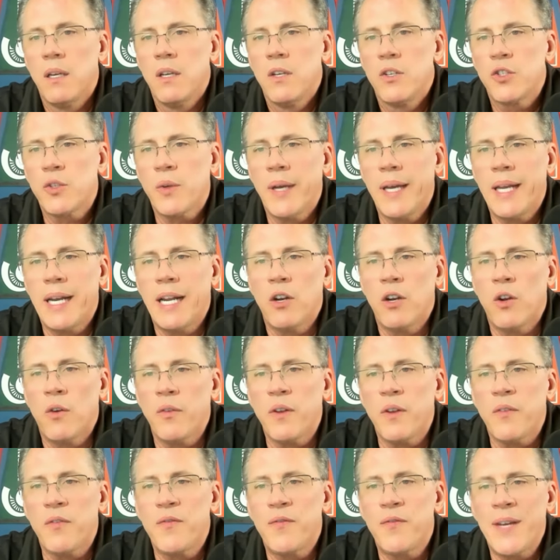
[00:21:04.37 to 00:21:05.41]
So head on over
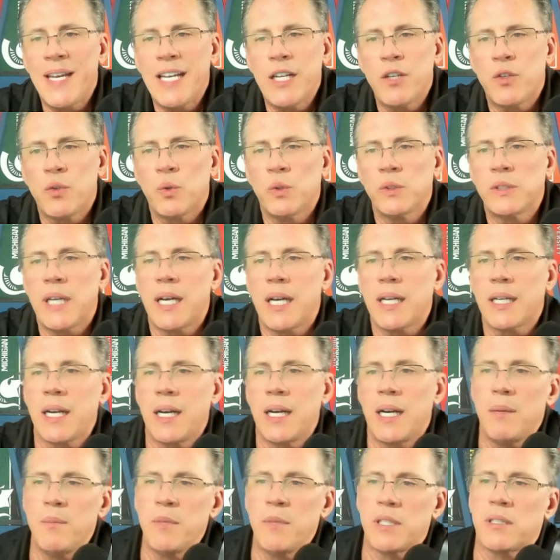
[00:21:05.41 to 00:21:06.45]
to
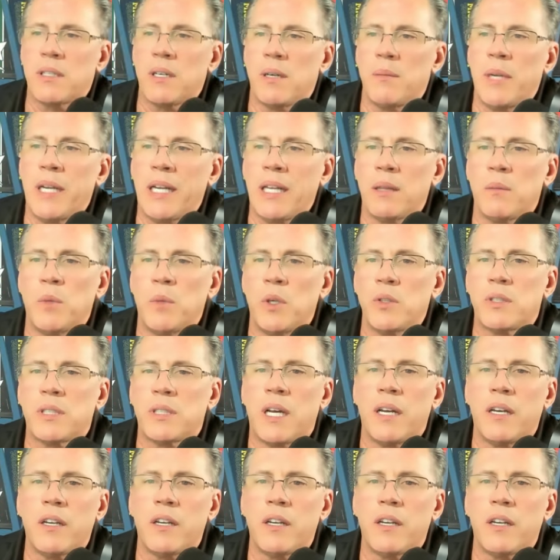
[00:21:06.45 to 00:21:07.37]
fanduel.com and start making the most out